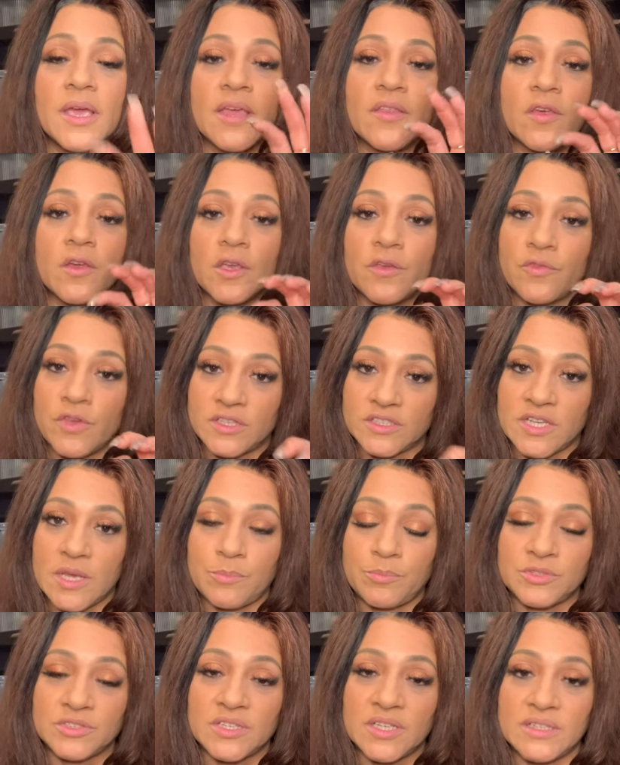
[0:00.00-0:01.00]
and they'll give you a
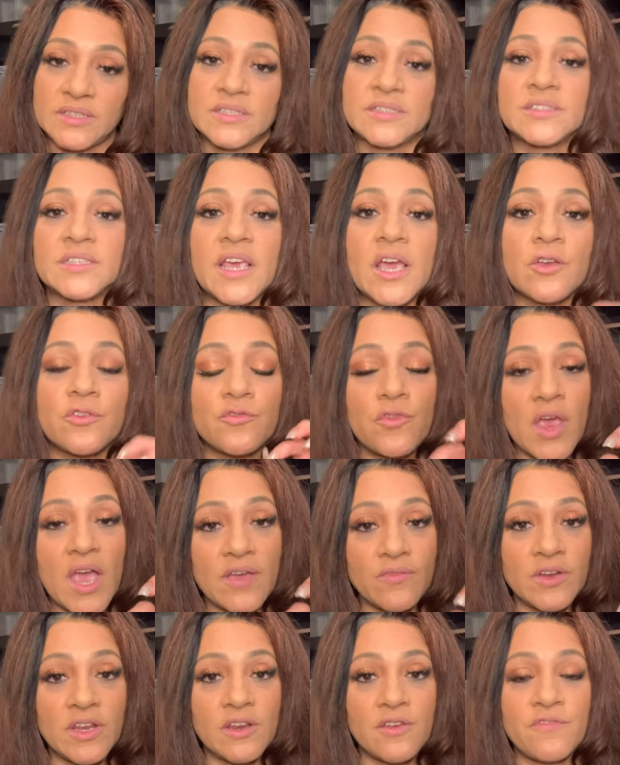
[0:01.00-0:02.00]
10% discount. If you're
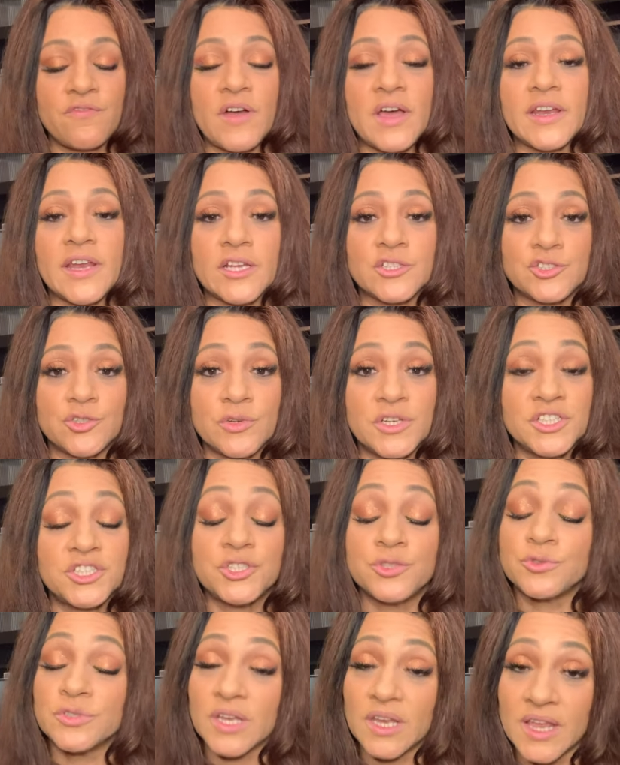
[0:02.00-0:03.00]
having any financial
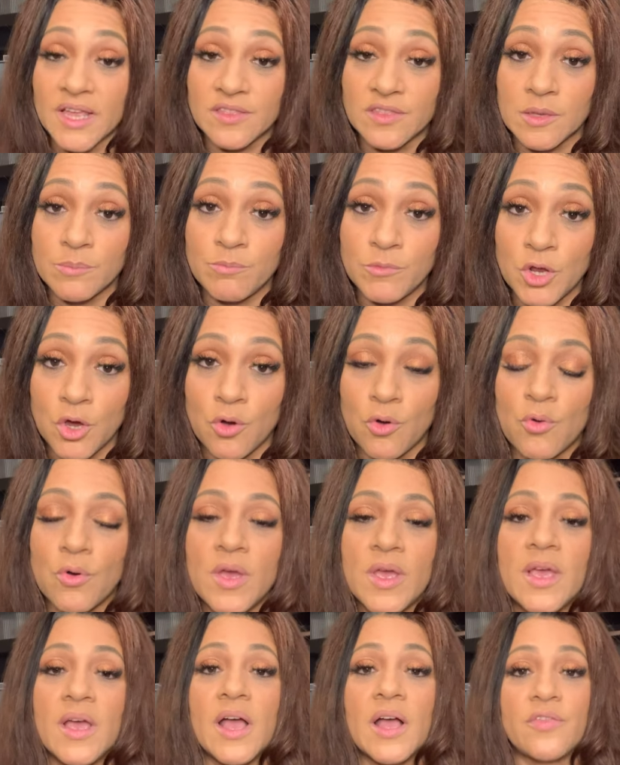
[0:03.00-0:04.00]
issues, let them know,
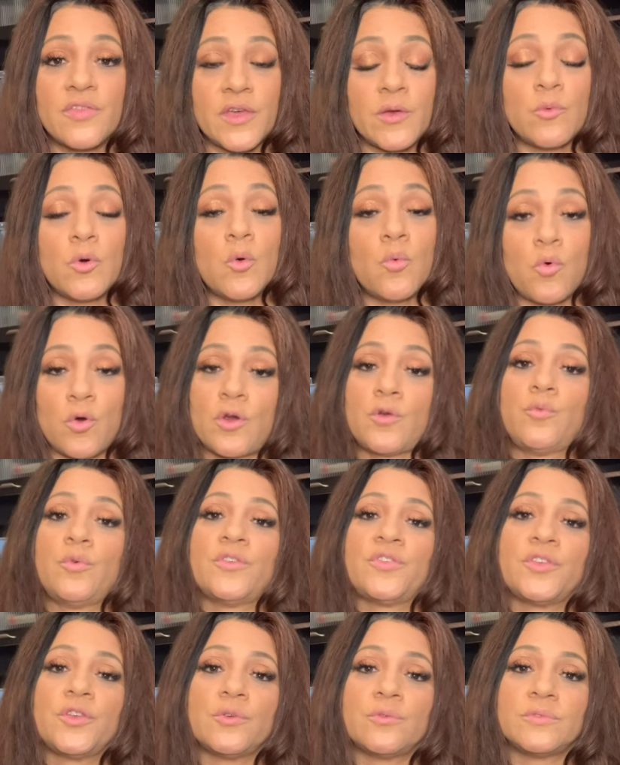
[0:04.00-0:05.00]
and they will work
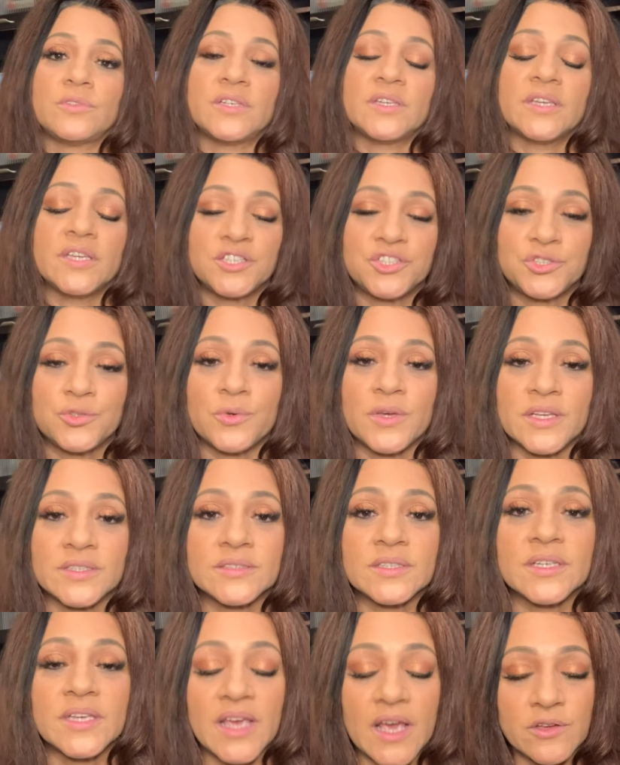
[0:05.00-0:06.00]
with you to get you
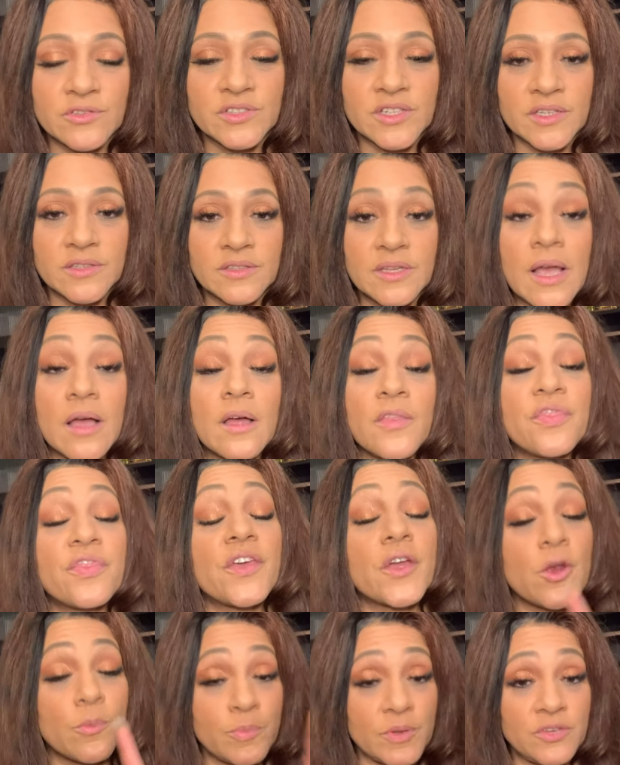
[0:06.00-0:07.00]
into counseling, uh,
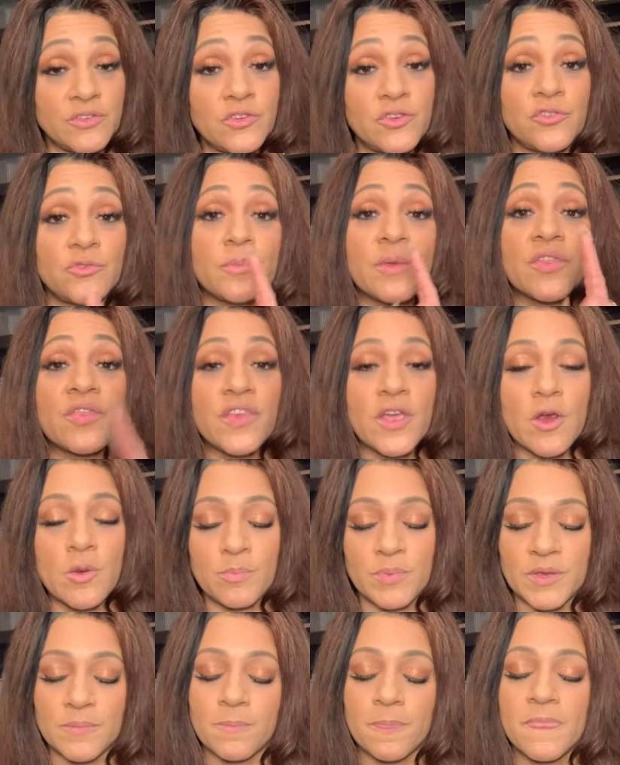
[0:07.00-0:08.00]
therapy, excuse me,
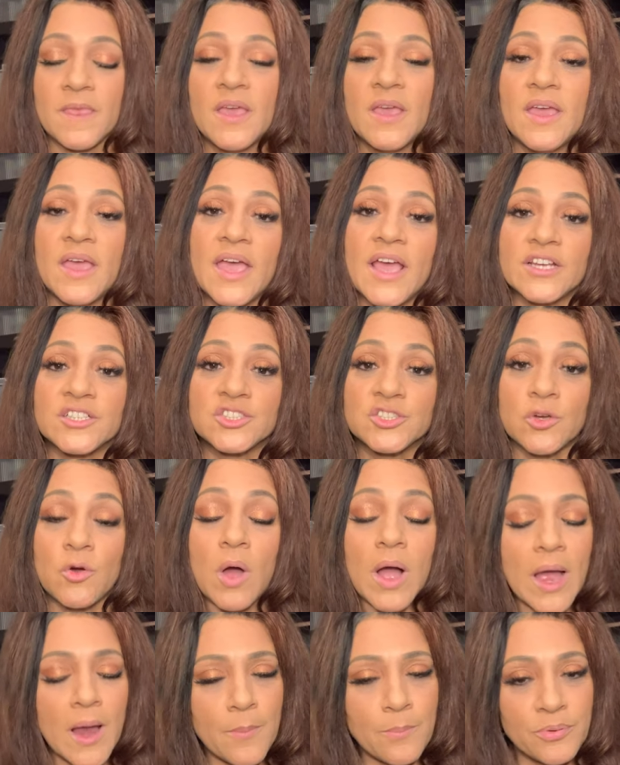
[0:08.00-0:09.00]
therapy. And so
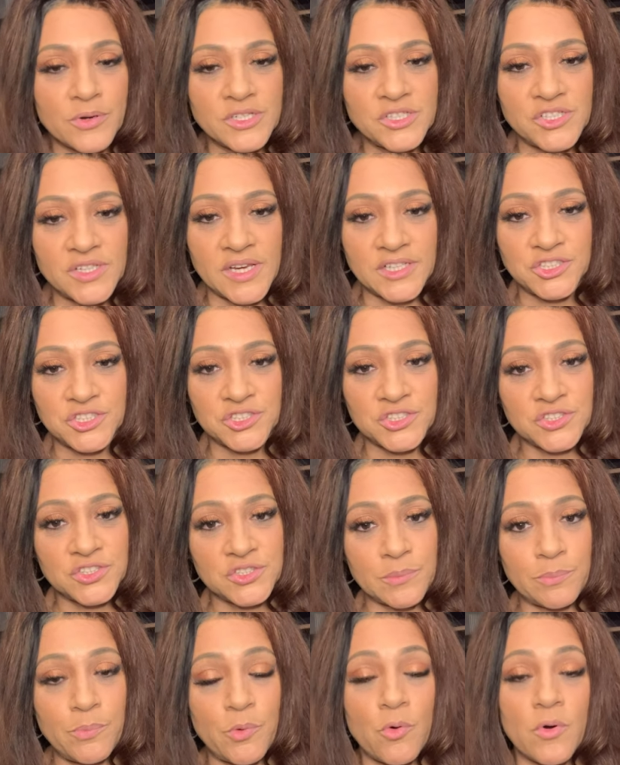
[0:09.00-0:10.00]
I appreciate your
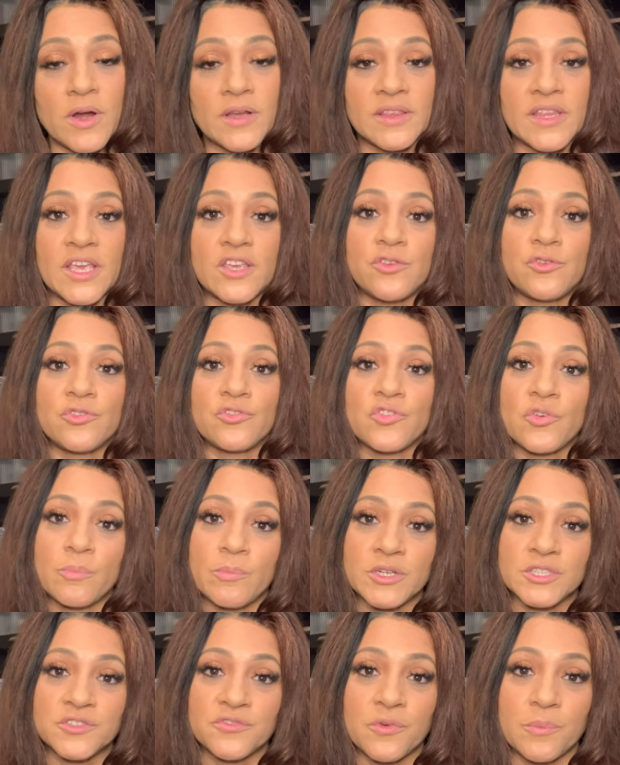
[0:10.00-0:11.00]
support. Thank you so
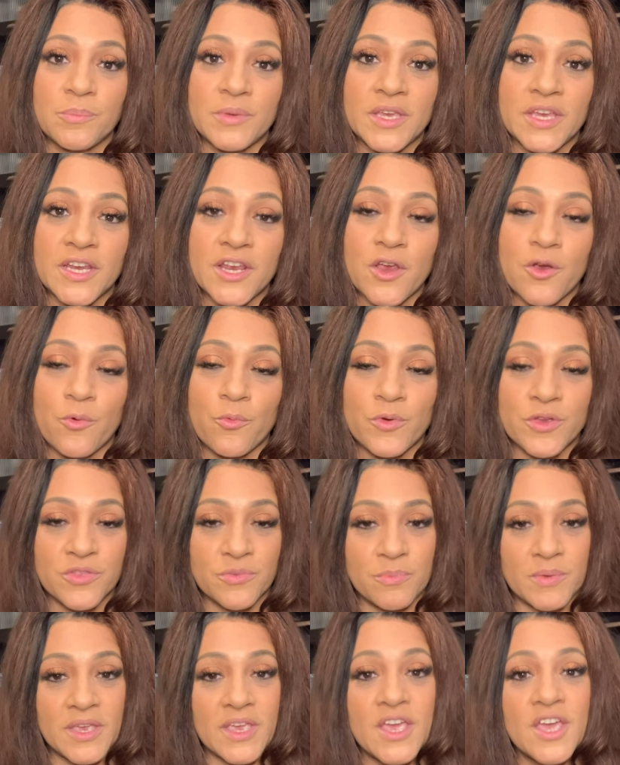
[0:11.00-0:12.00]
much for being here
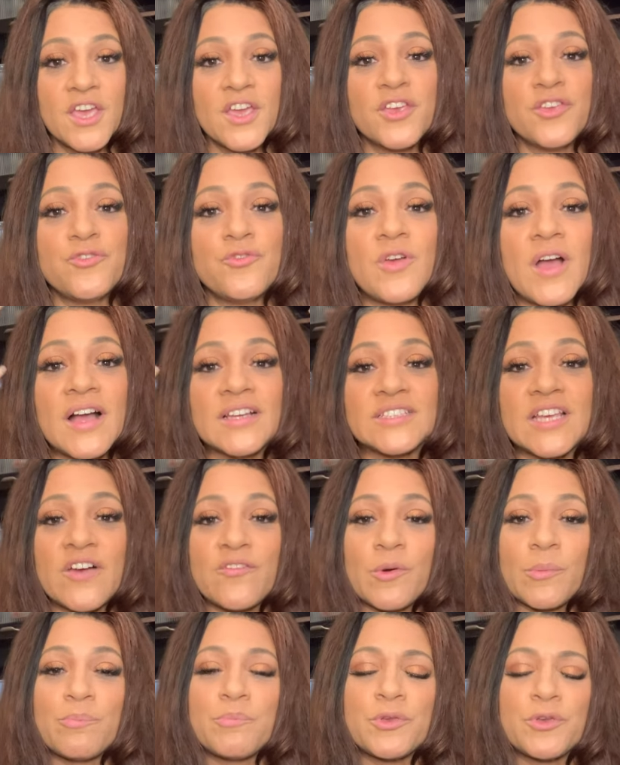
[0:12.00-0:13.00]
with me. You guys
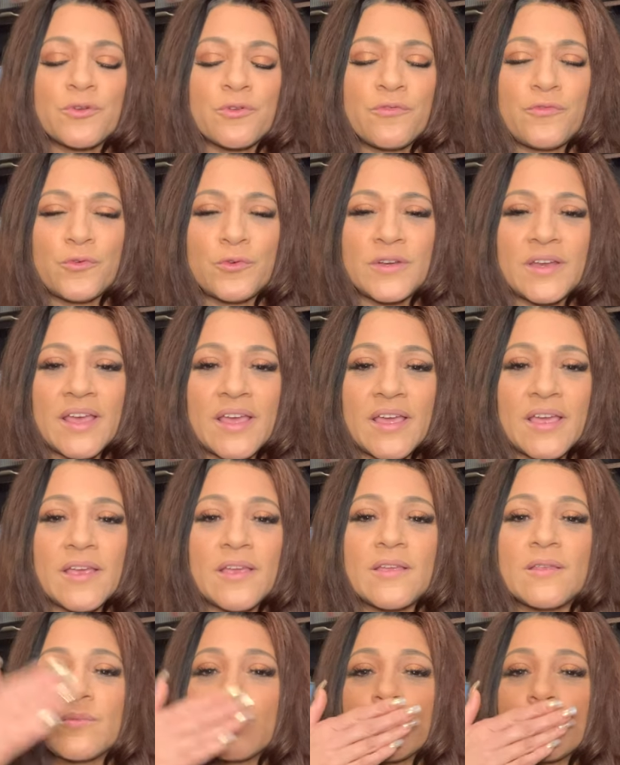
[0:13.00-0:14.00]
have a beautiful
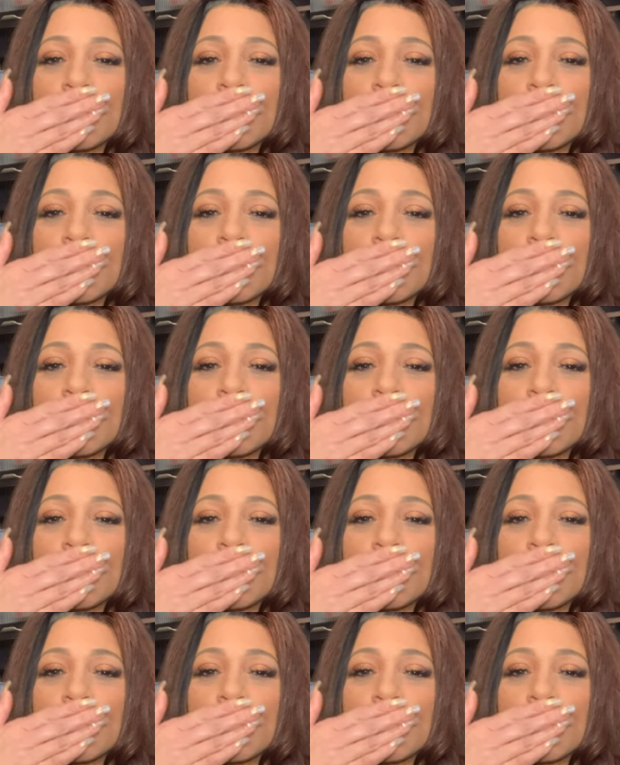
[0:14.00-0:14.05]
day.